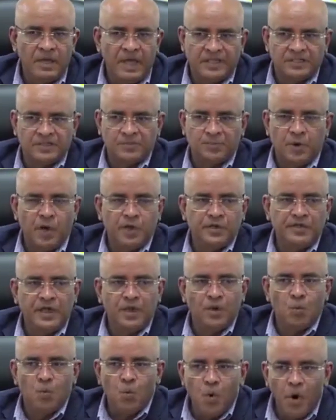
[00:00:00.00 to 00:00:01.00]

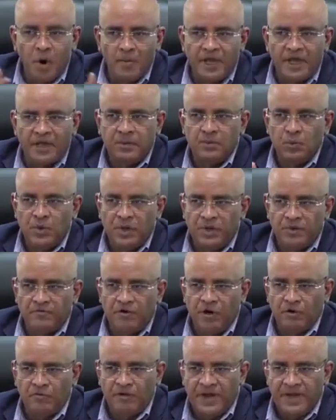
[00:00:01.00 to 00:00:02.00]
exploiting women. We've
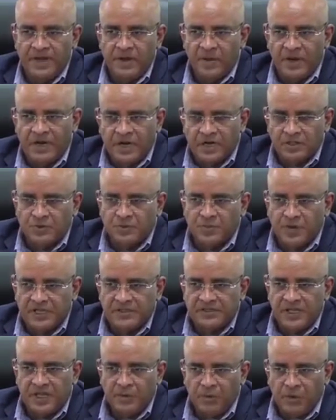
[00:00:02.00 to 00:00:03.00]
already, when I was
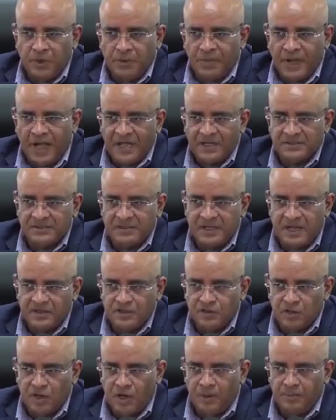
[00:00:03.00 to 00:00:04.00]
president, we passed
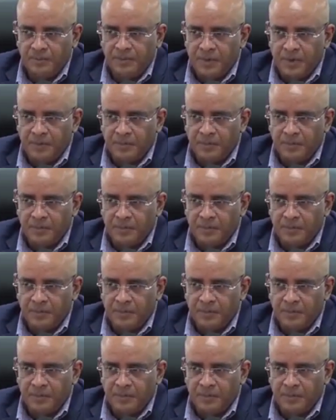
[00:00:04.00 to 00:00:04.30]
that job.